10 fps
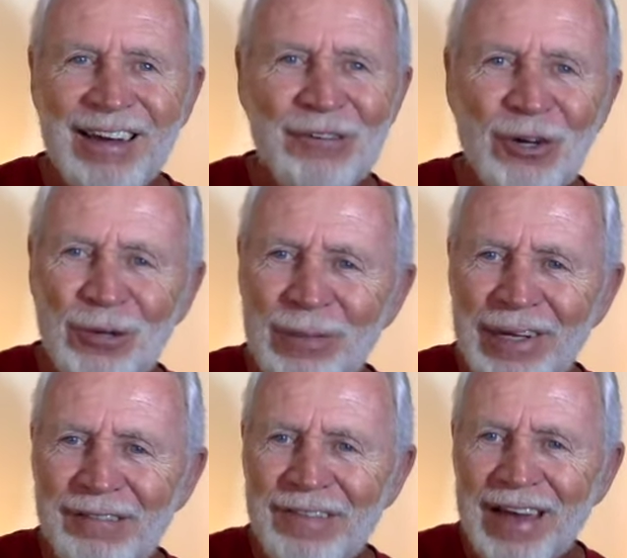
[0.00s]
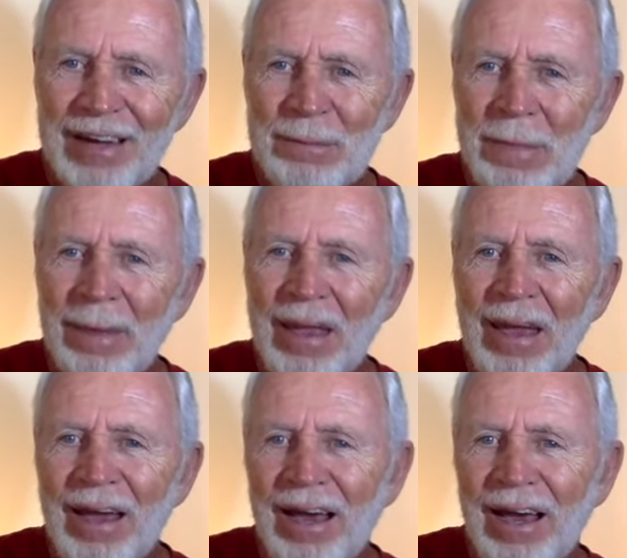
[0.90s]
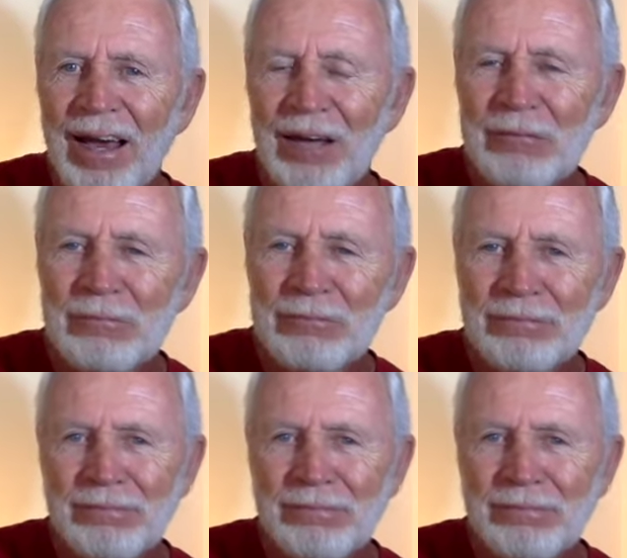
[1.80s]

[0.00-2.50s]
if you can believe that, um,